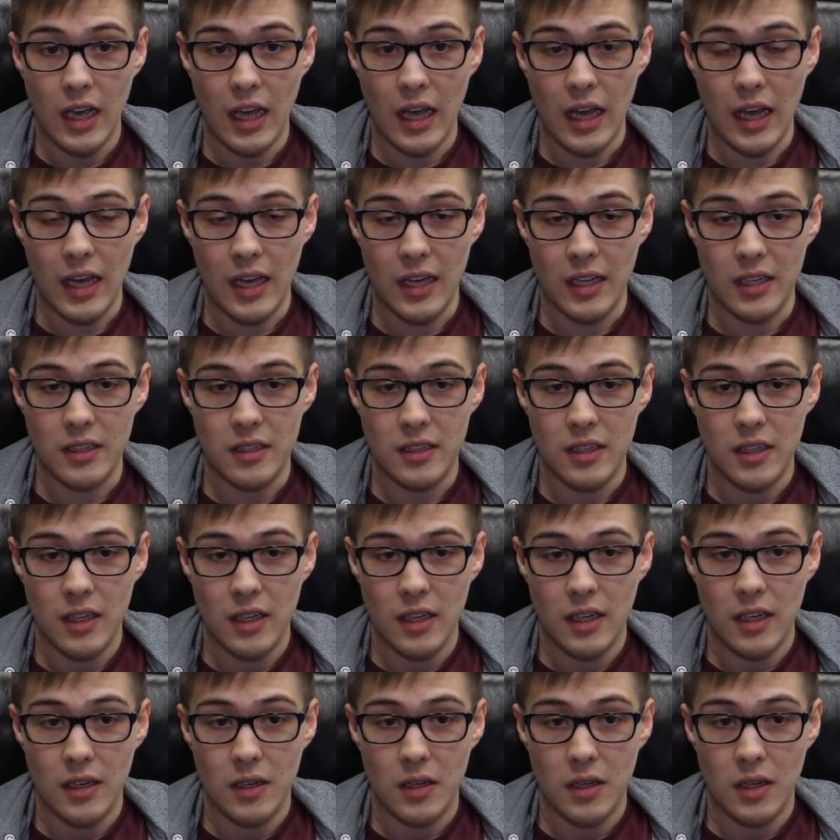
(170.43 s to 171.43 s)
And
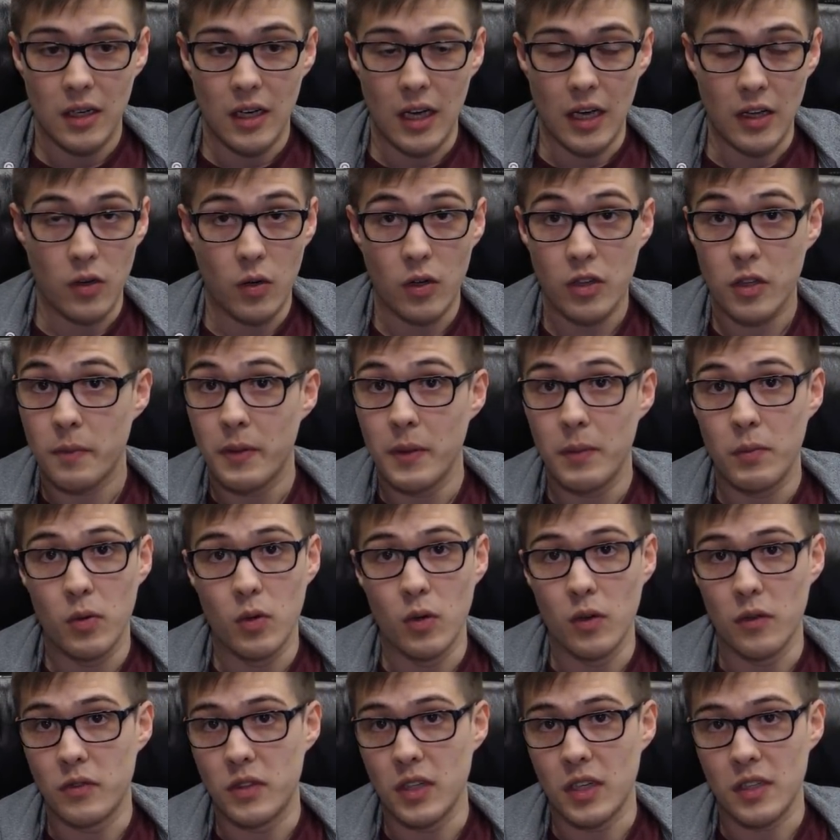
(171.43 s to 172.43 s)
I know other people
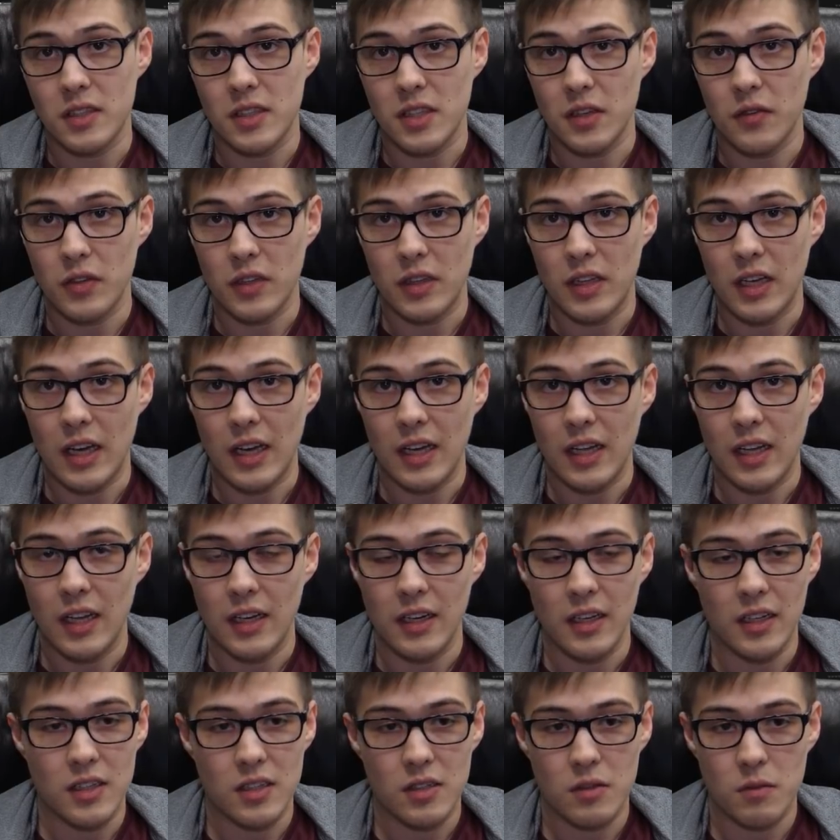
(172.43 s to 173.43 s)
who have done stuff like that,
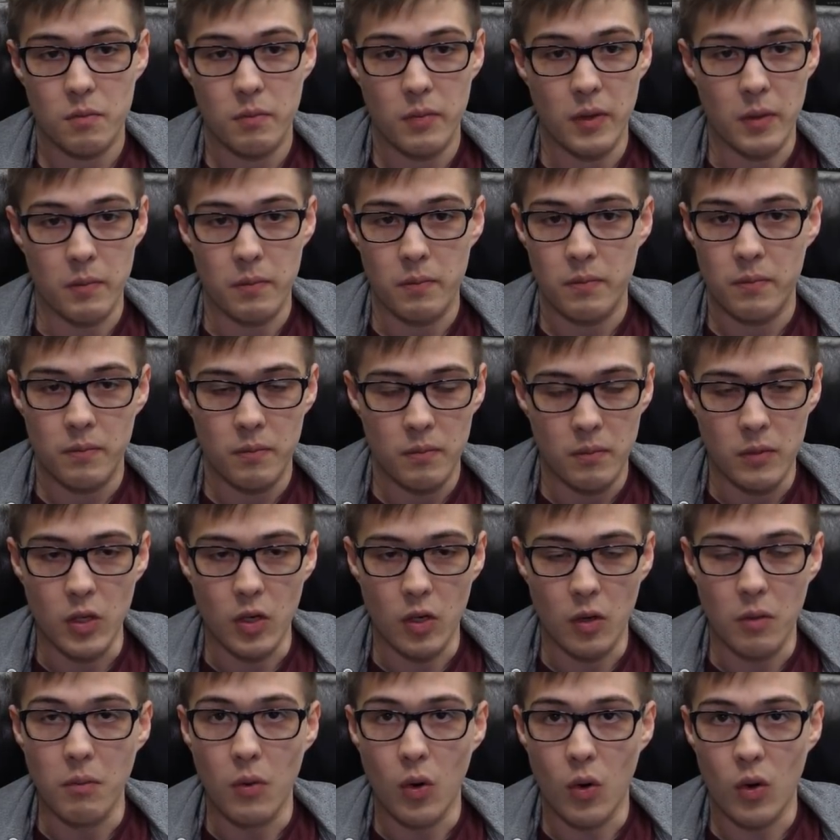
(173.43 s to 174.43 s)
and it's been, you
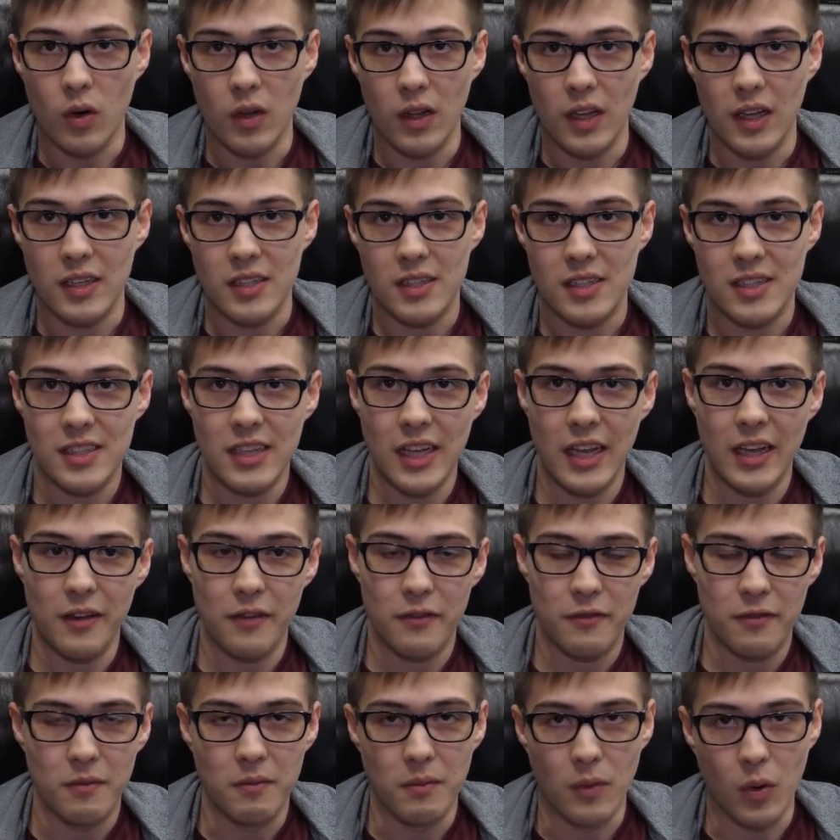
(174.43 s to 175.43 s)
know, more or less
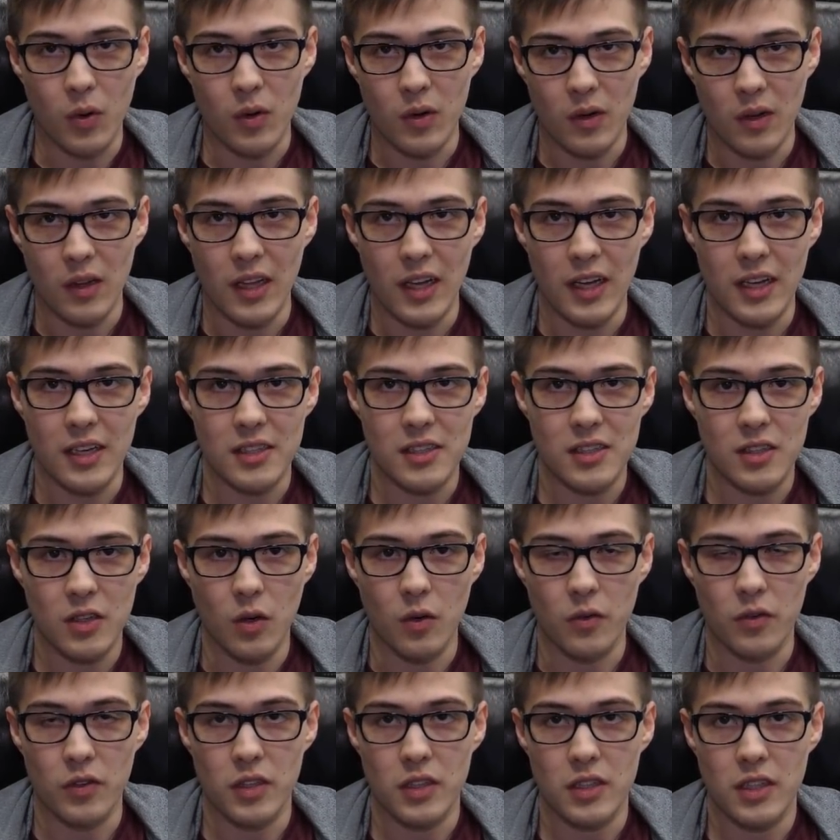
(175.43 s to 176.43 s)
safe, more or less
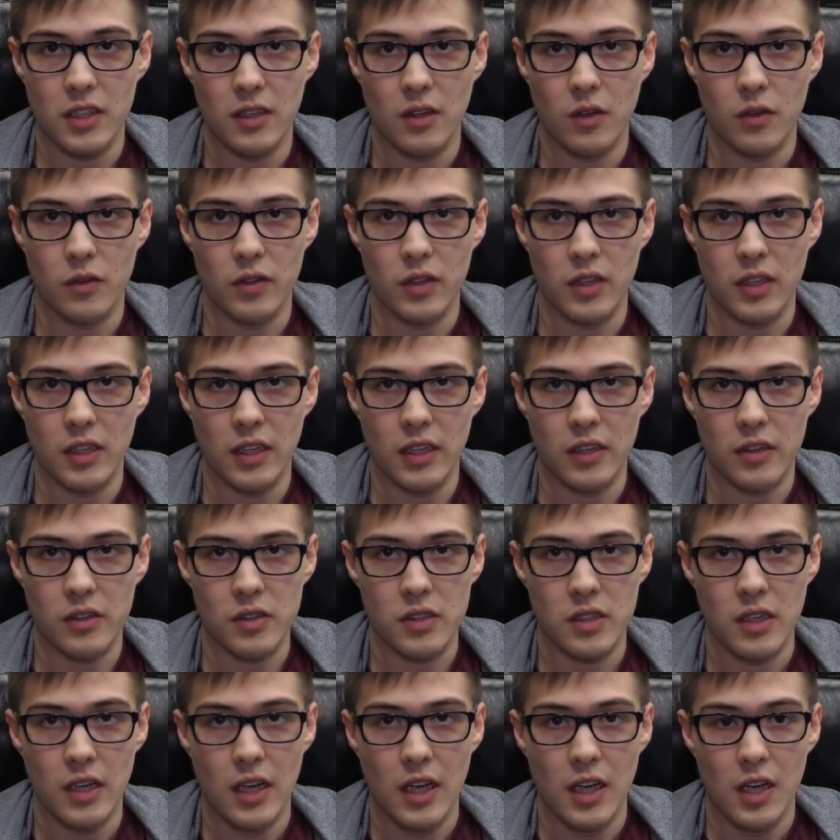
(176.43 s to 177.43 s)
over the over the
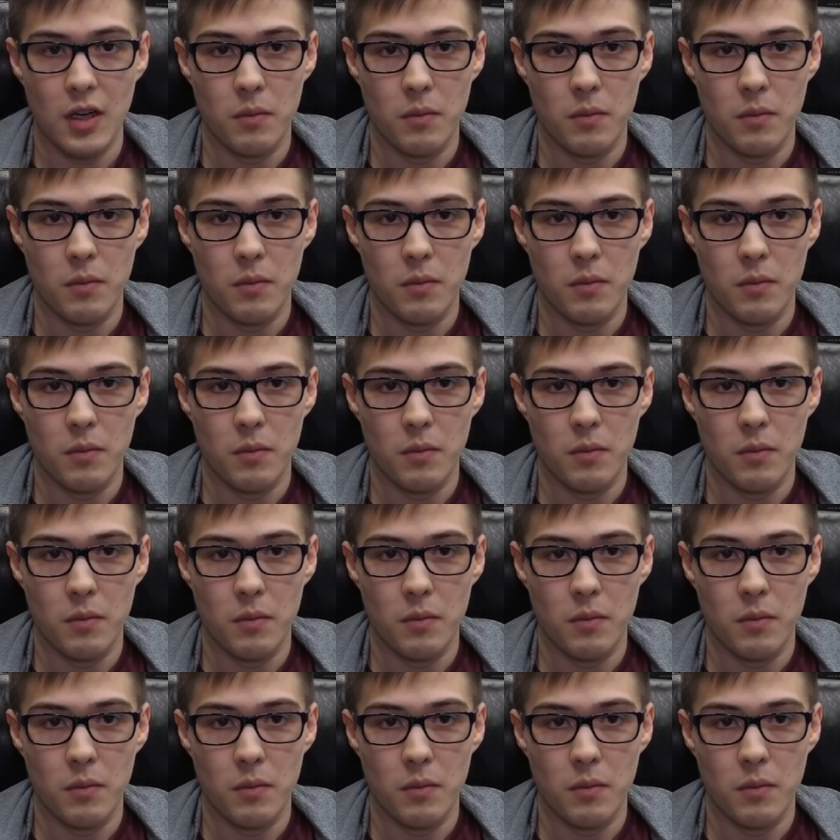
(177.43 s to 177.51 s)
years.